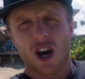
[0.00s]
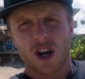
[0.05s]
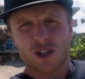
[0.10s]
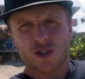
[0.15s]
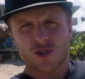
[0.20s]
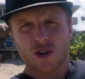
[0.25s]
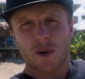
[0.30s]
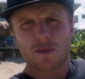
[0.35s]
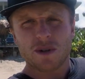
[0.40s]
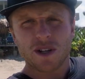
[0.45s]

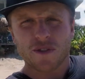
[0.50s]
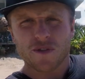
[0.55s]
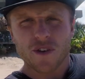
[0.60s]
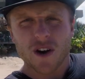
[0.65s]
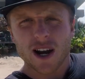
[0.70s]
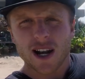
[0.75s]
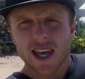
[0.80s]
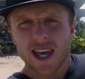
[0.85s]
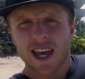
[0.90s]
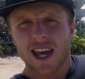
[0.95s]
dropped your
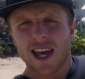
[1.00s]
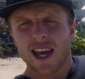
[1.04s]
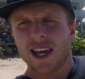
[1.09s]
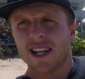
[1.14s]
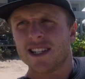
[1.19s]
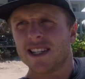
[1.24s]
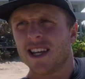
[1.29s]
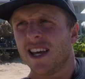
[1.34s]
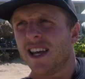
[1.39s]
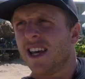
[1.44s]
front
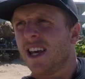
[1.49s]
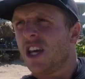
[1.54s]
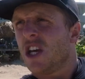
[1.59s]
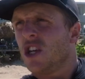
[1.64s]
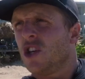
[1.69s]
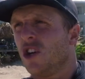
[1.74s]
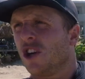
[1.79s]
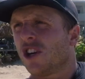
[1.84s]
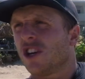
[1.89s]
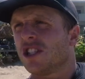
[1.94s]
hand,
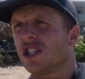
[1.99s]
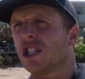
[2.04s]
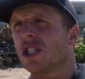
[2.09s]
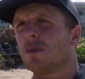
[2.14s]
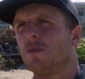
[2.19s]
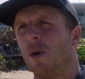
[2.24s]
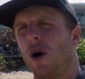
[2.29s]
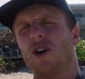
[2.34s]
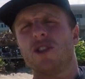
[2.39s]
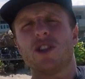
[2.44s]
you can
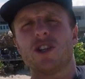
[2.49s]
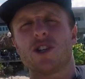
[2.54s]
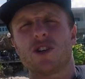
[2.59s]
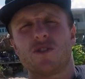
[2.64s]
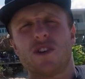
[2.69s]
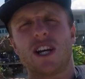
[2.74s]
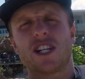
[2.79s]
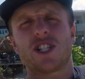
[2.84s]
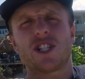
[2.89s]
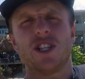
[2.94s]
spot the
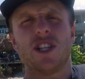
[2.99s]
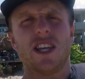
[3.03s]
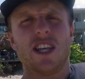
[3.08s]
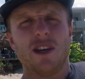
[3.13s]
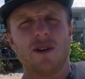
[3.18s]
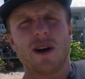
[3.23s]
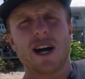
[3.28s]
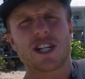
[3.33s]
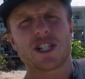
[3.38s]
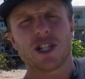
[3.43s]
direction that
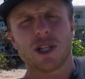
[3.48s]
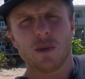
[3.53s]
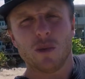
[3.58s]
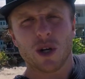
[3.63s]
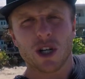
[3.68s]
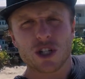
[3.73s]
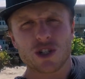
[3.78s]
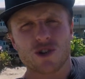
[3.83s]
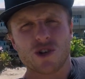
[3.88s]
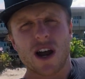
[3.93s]
you actually
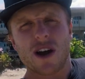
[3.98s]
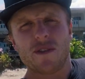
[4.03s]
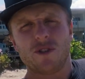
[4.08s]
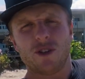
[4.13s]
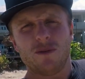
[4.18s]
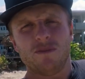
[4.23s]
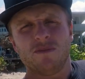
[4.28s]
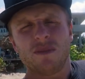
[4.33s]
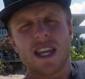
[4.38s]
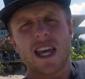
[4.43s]
want to
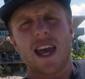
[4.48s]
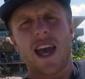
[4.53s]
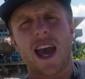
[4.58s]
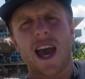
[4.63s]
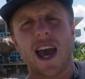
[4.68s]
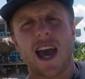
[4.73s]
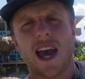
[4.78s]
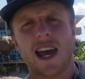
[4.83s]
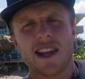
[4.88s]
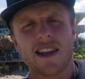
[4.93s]
travel,
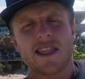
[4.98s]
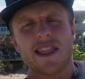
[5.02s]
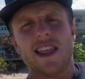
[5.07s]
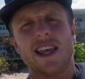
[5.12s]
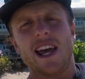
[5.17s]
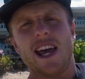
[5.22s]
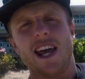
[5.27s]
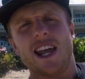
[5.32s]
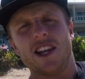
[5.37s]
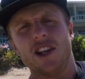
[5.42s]
and
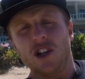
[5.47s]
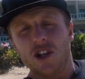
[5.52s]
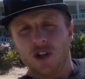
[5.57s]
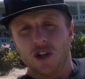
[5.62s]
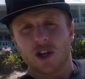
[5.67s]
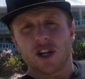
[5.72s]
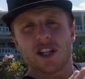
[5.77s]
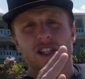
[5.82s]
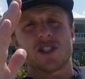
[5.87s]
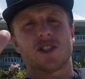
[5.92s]
then
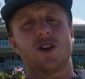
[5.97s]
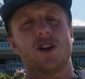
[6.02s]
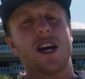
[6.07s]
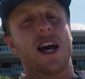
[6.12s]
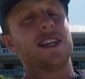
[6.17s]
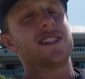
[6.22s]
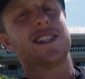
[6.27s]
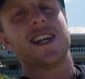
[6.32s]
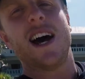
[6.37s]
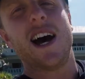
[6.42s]
you can sort of
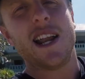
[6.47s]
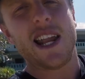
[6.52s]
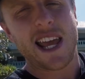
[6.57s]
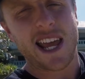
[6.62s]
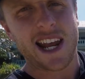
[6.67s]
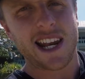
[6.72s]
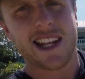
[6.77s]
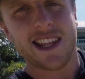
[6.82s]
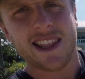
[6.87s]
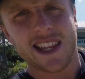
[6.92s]
start
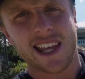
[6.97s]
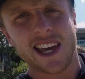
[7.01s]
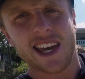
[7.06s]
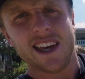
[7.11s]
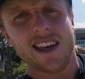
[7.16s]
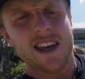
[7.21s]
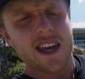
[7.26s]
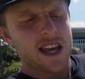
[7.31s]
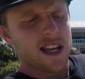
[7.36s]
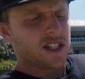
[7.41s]
heading there.
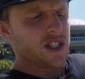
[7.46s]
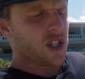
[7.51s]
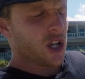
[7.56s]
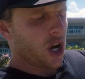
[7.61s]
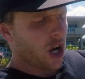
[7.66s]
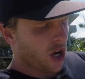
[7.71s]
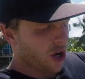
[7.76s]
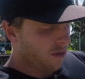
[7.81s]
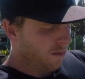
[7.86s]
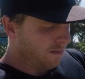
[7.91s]

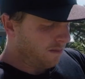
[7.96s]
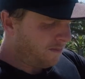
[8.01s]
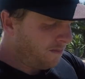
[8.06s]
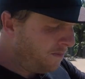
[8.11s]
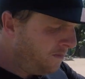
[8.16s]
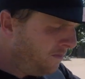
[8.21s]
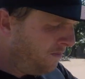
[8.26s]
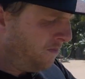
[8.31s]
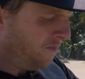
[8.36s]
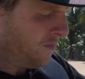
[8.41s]
So
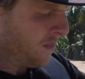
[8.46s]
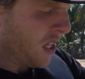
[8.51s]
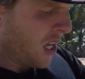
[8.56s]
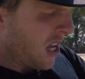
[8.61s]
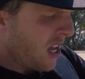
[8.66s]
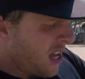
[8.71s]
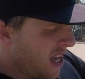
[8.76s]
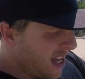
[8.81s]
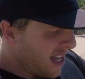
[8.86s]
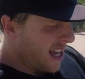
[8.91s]

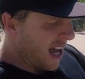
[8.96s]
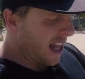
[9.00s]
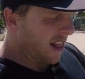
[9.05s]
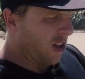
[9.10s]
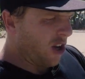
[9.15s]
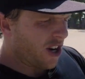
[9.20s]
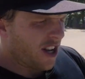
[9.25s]
a lot